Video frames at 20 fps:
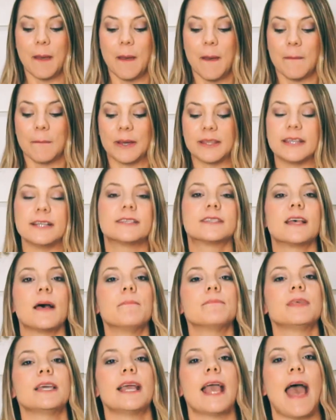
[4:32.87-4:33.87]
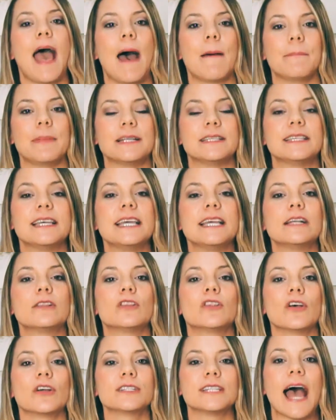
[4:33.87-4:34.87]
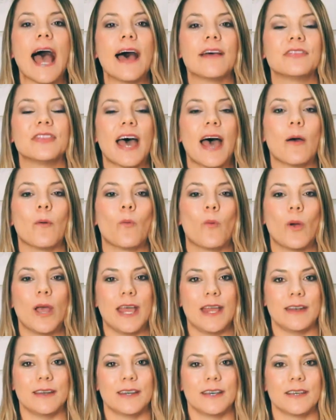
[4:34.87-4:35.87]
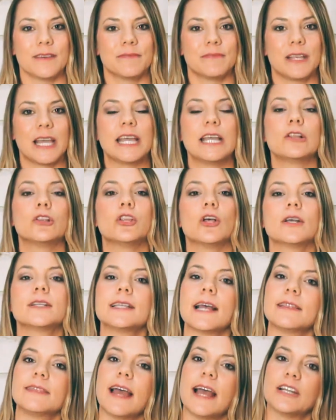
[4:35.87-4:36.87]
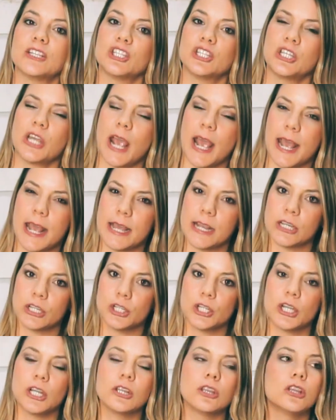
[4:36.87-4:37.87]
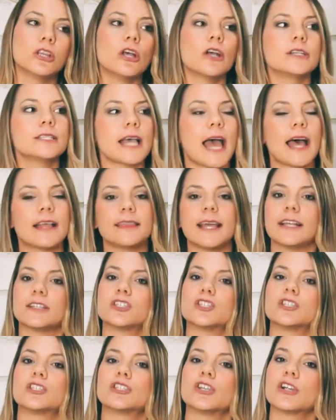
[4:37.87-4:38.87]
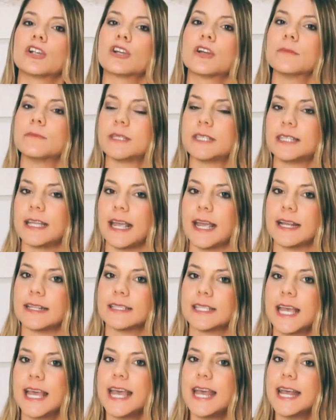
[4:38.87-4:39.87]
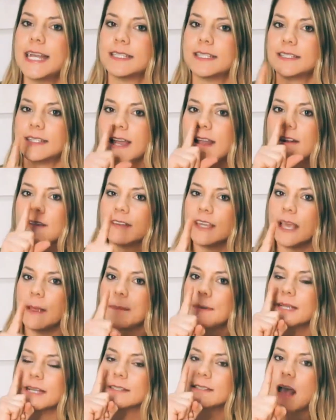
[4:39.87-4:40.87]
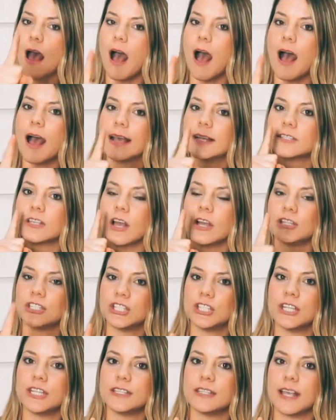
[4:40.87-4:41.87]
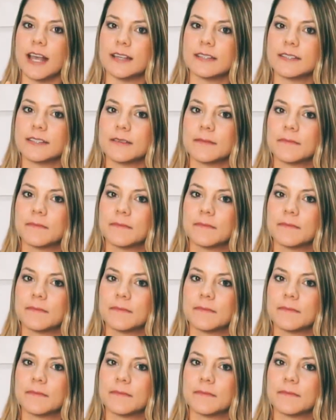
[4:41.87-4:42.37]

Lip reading: But then something happens. He looked at that wind. He looked at that change. He looked at that circumstance instead of keeping his eyes on Jesus.